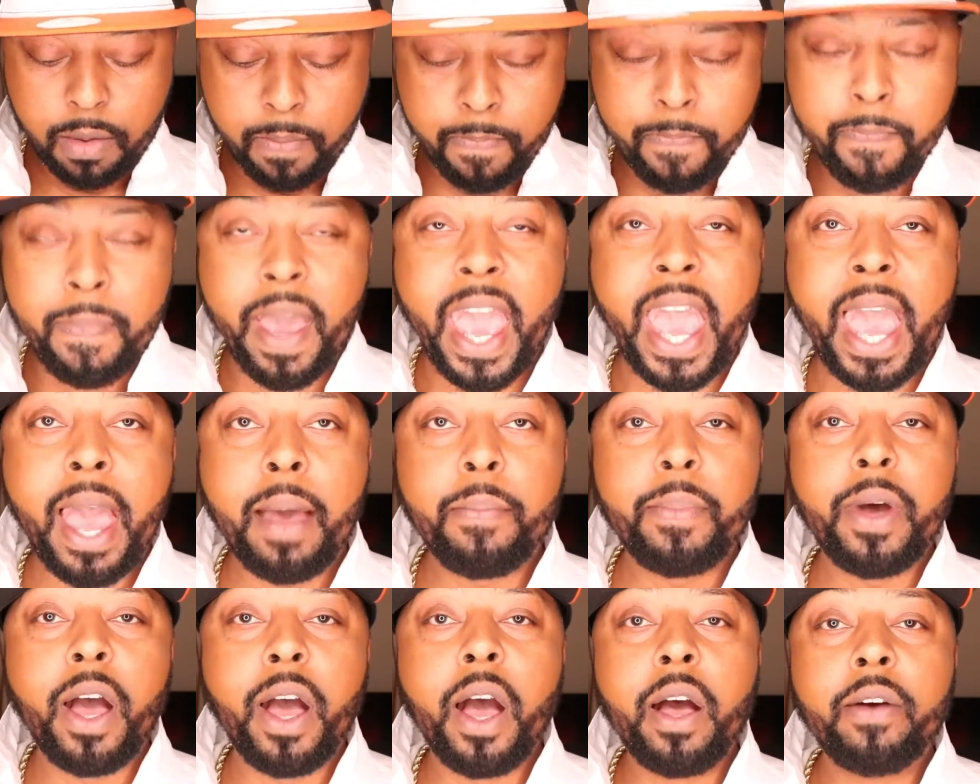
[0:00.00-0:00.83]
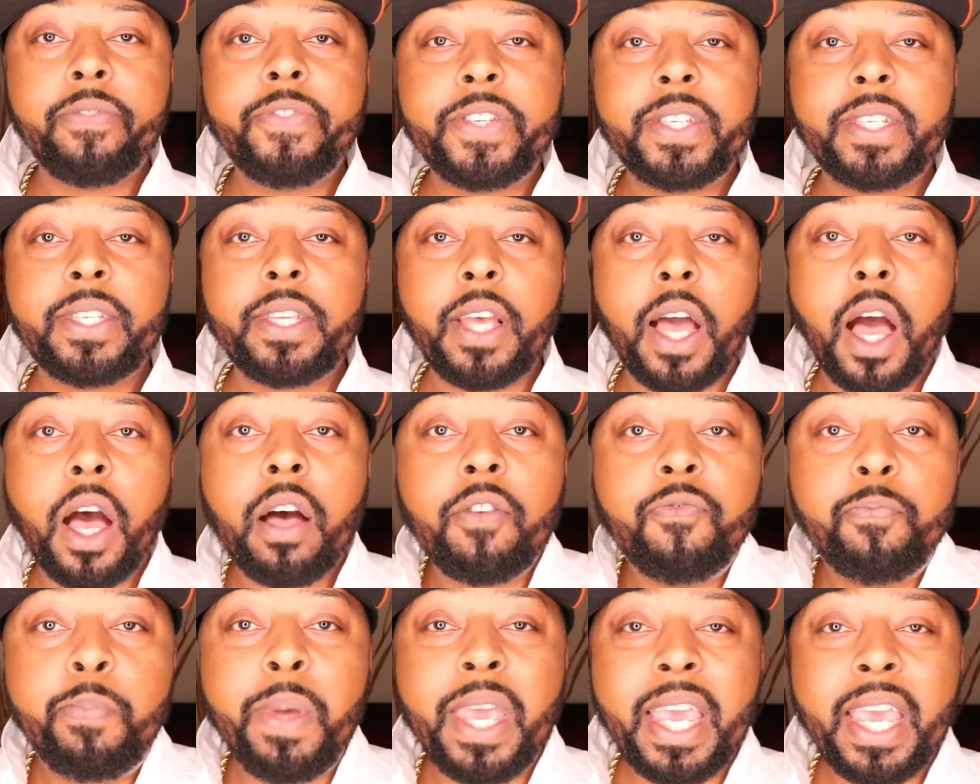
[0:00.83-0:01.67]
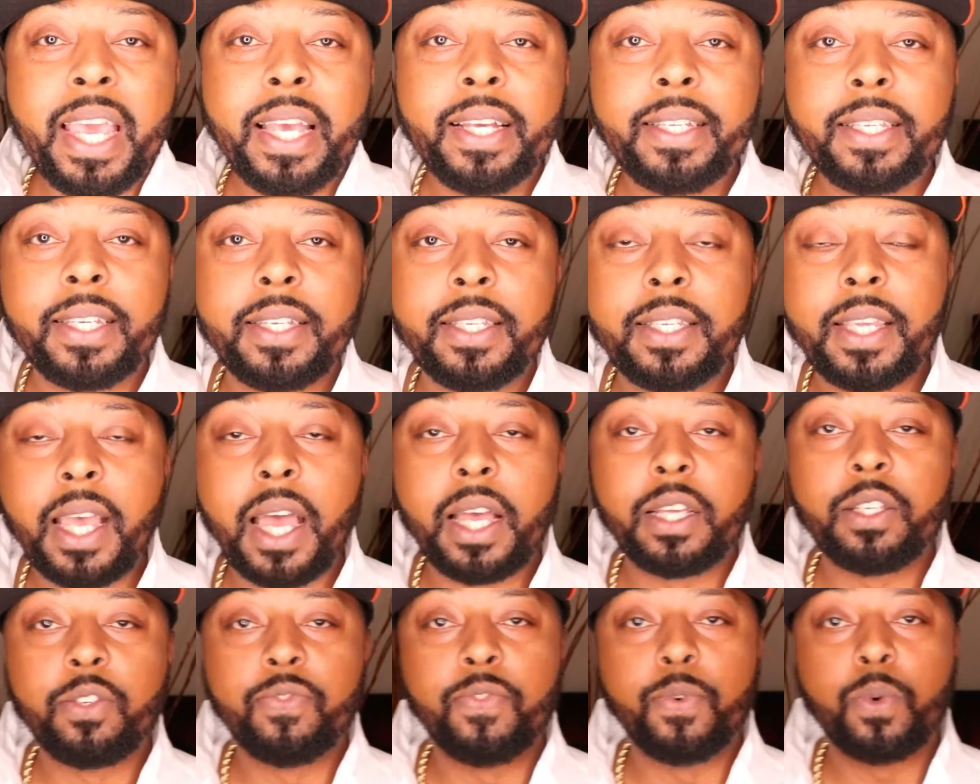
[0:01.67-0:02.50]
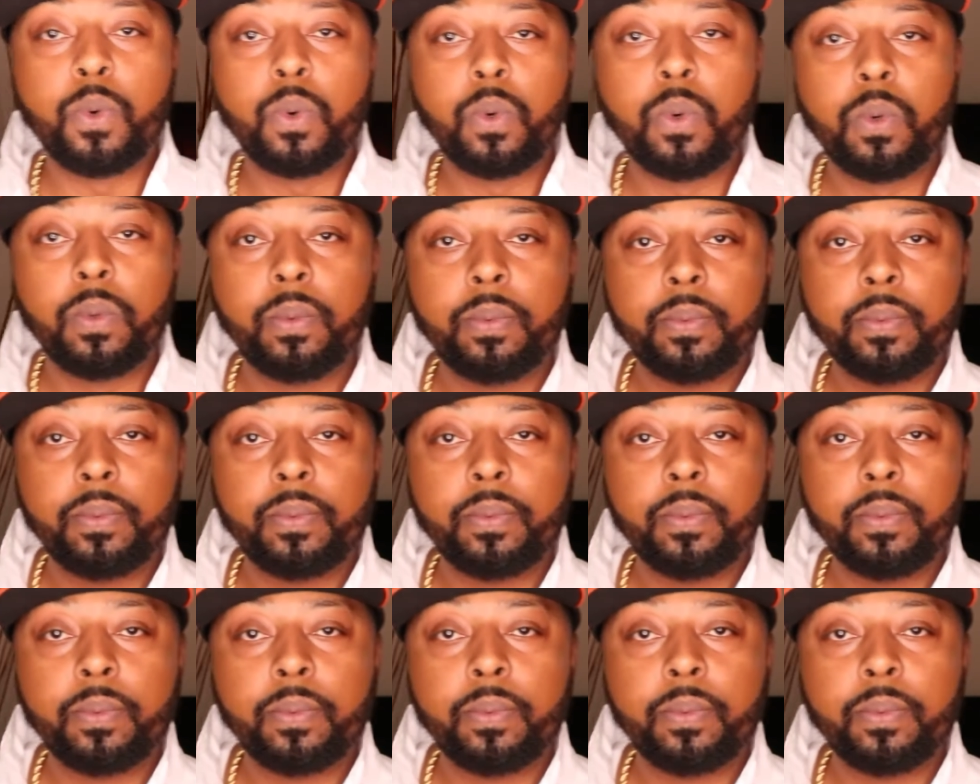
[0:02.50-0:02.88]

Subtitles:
map of being successful.